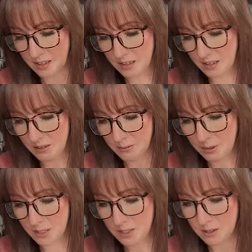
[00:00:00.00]
All right.
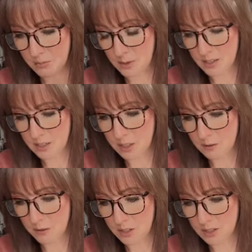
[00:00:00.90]
What is our
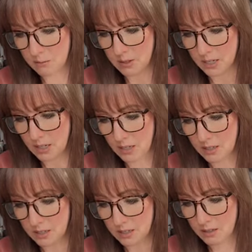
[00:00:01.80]
message for this
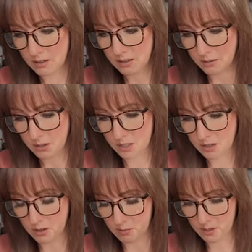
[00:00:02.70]
weekend? What
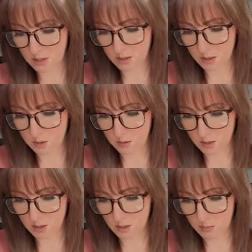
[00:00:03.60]
is our message
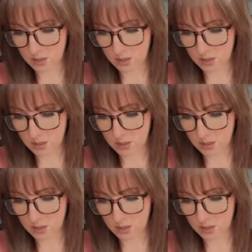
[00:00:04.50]
for this